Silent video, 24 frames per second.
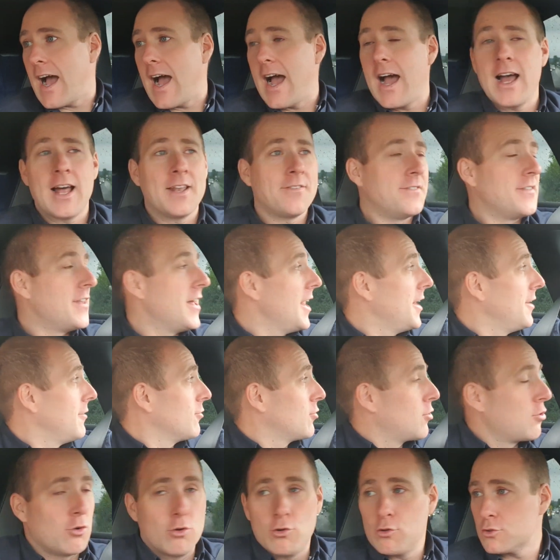And then,
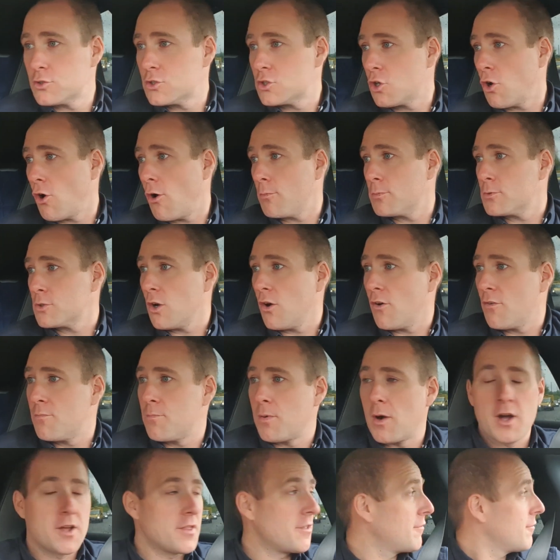of course, topped off
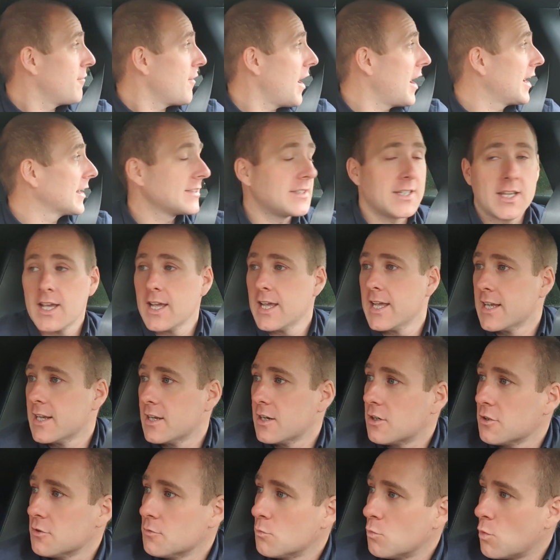by the fact
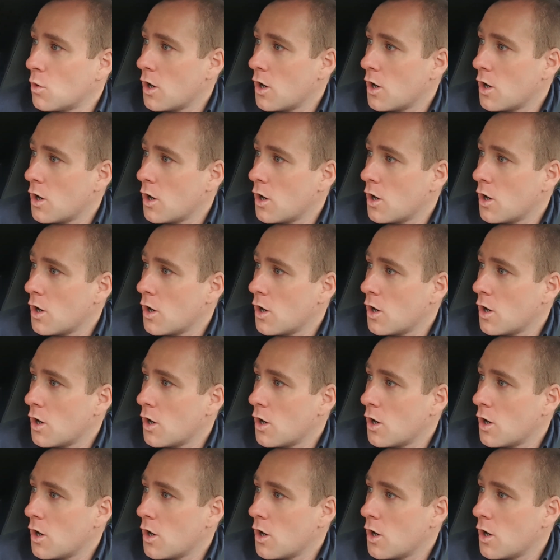England